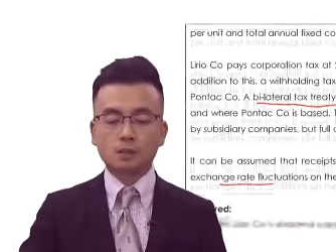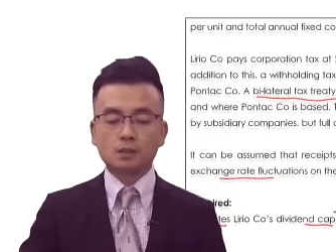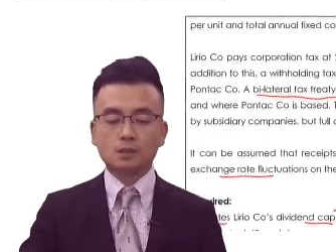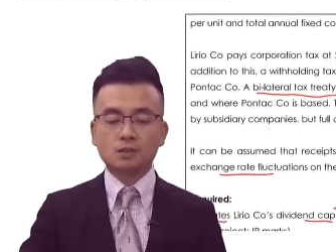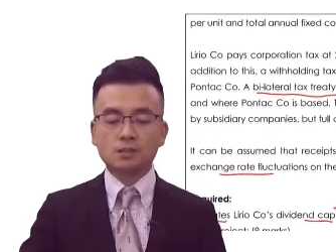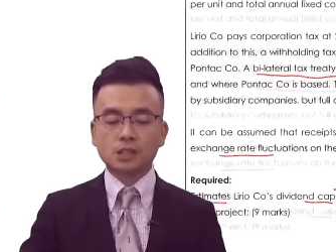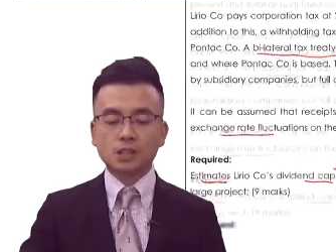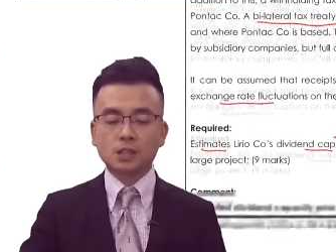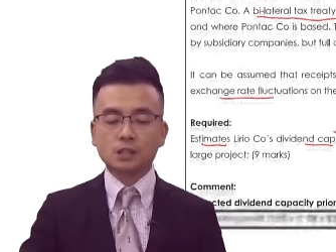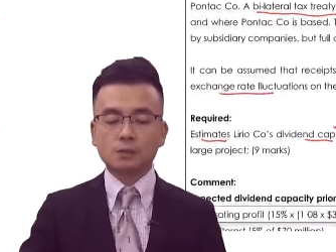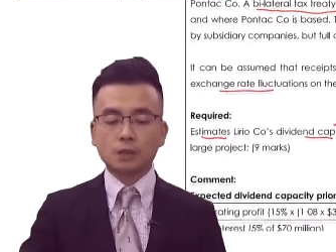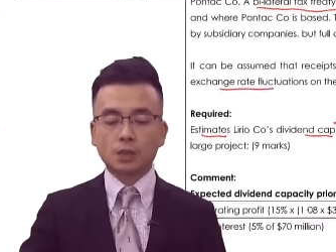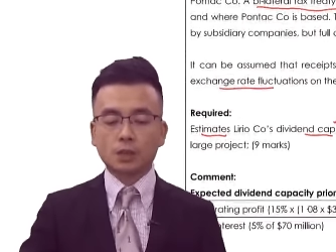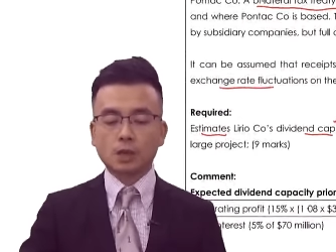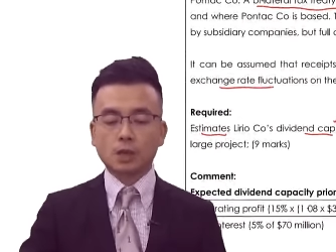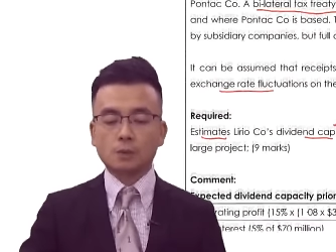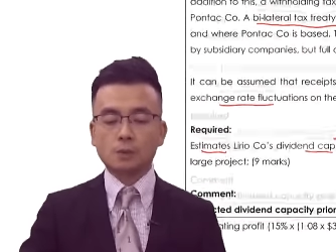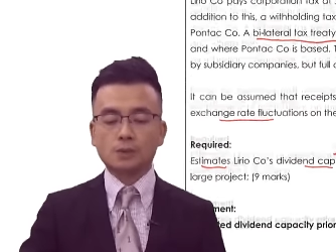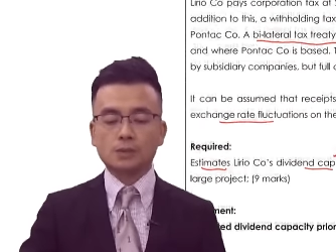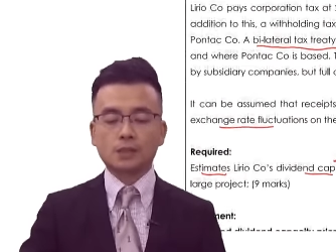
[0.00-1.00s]
see the
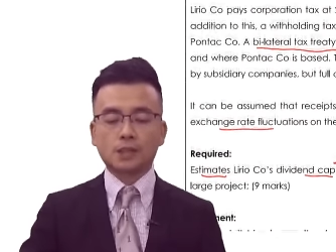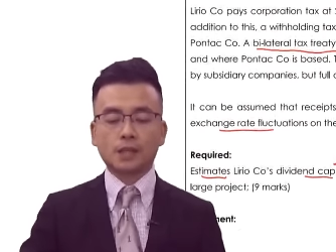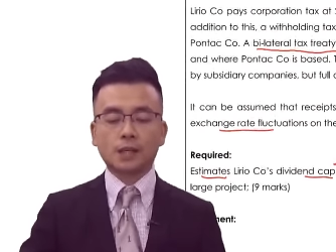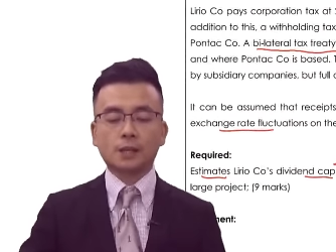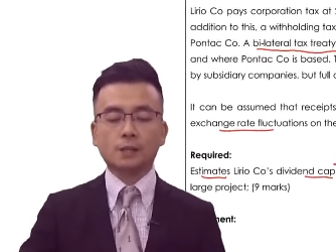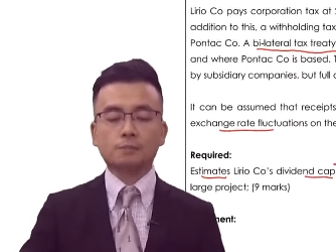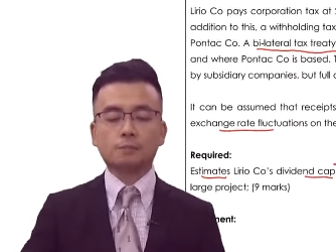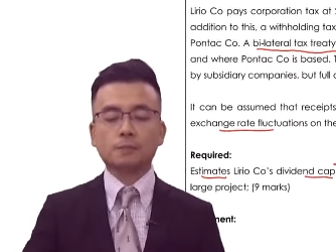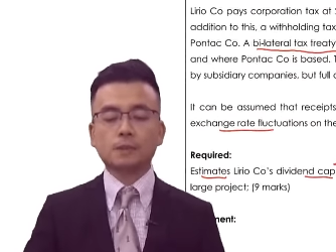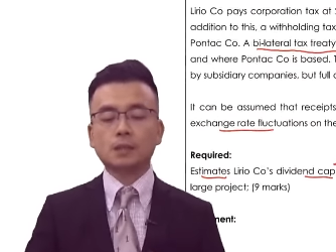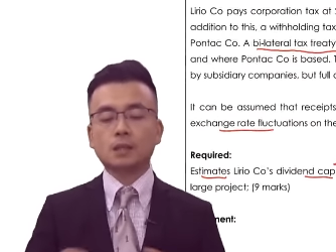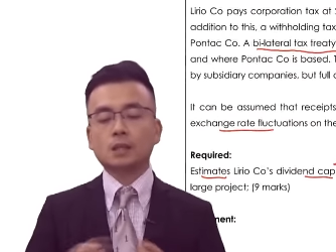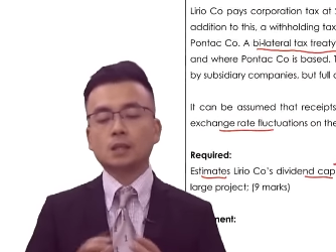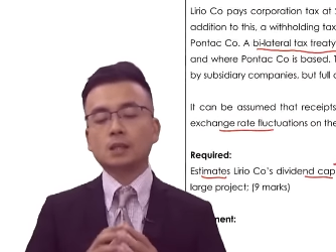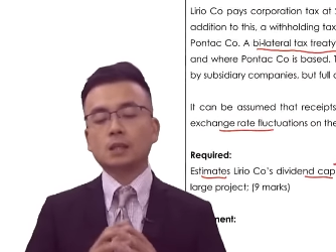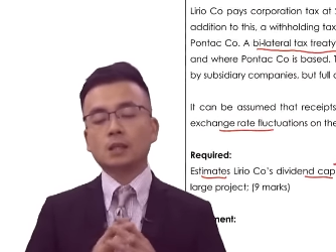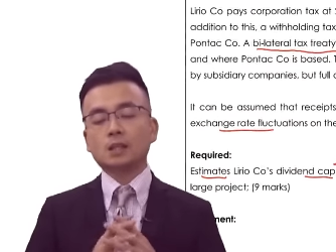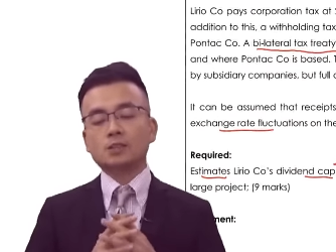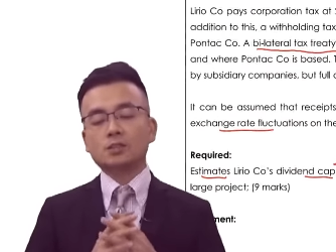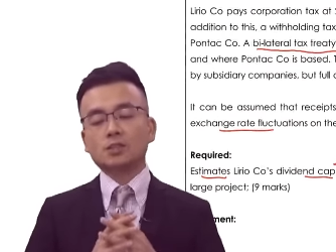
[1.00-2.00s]
requirements again,
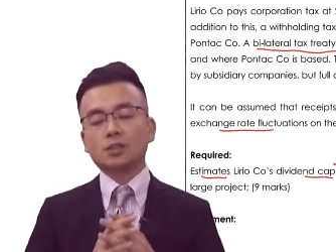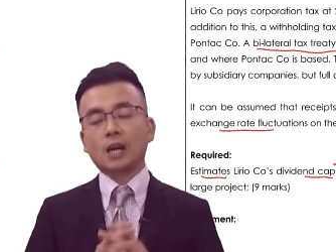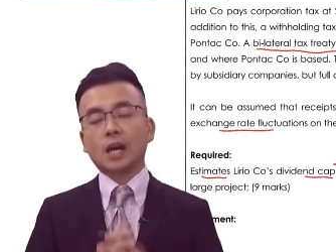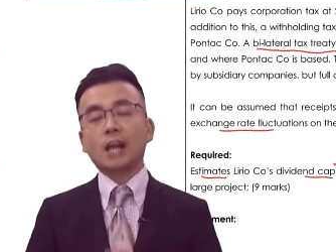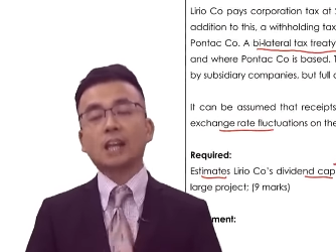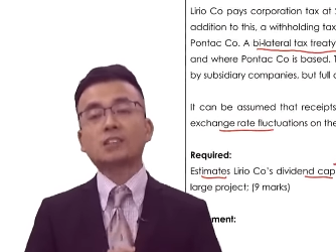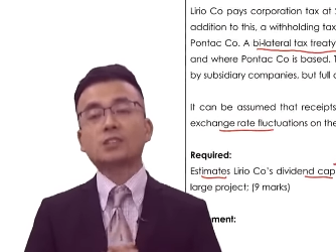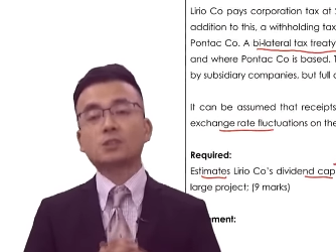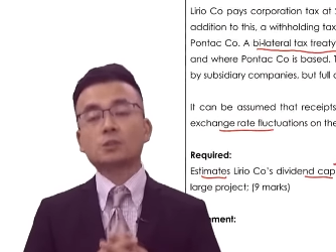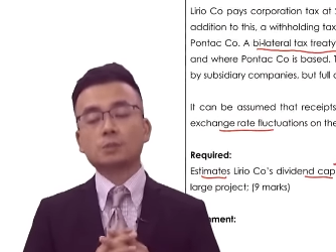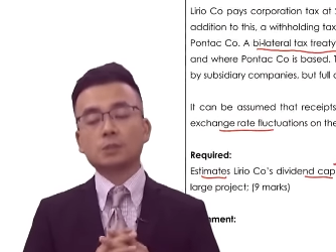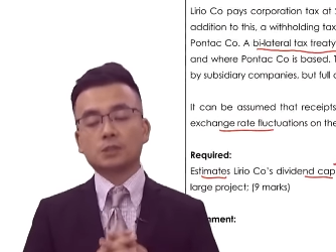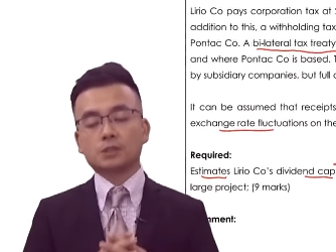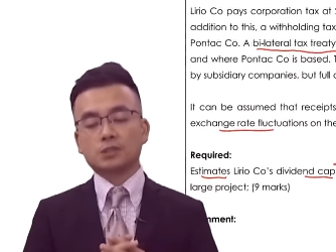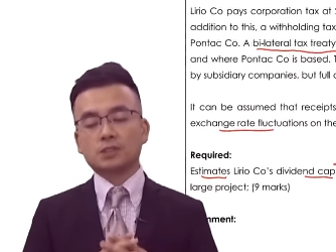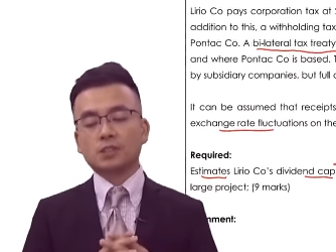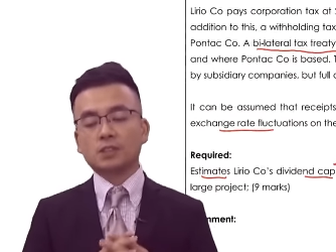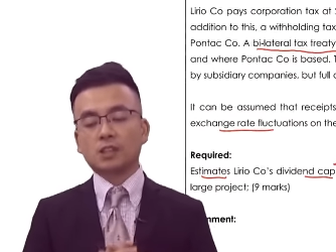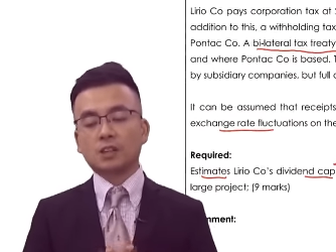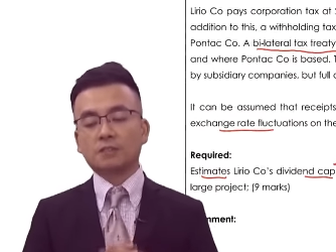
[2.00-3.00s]
is to estimate
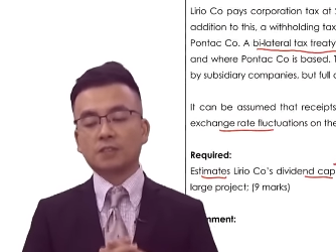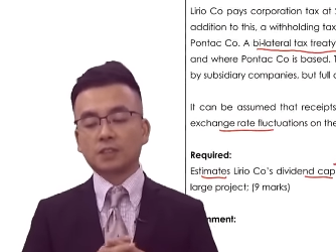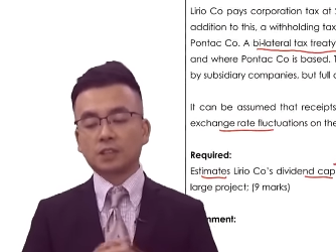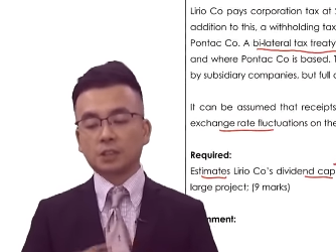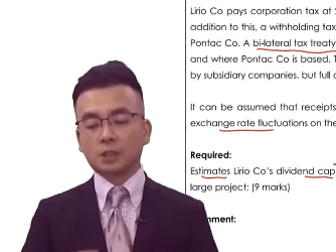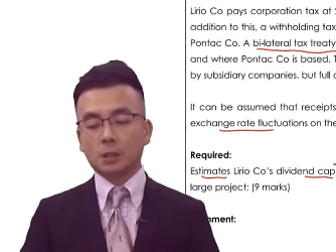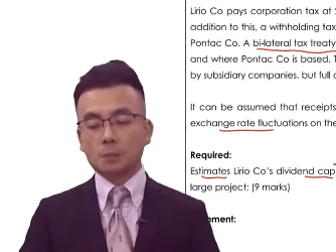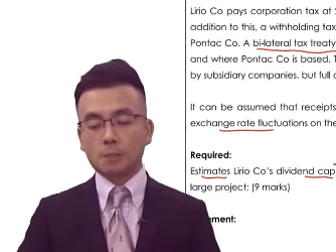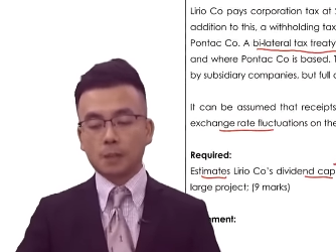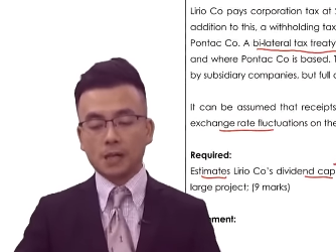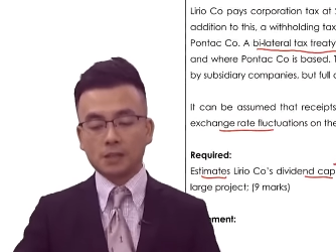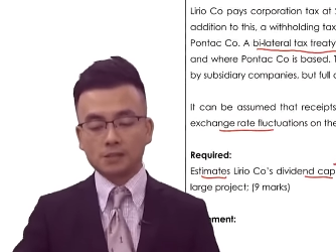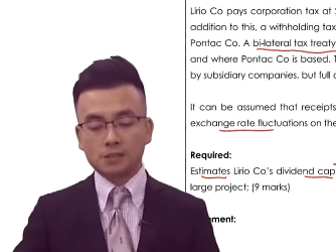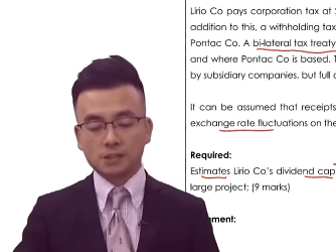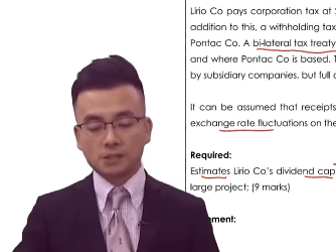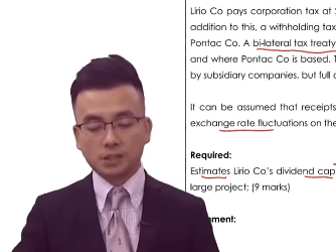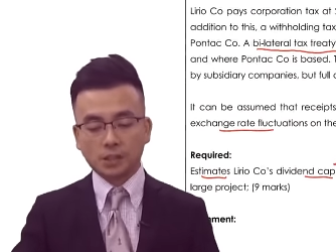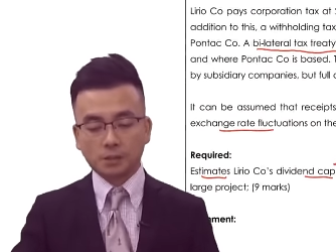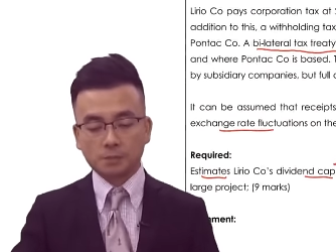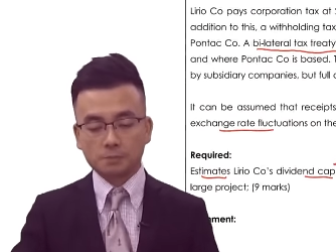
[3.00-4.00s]
the dividend
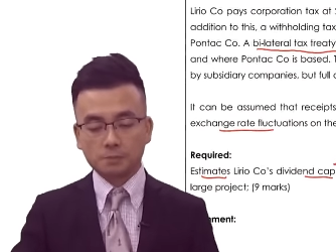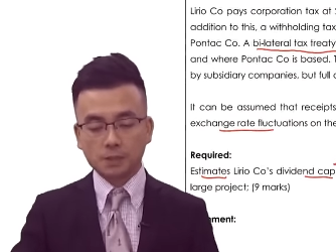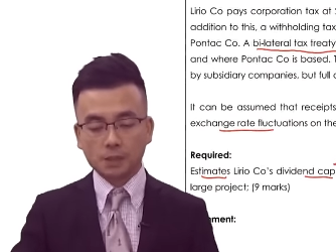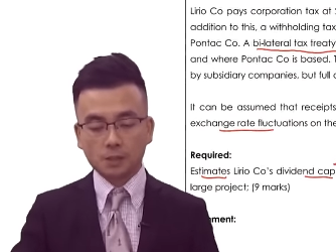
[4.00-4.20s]
capacity.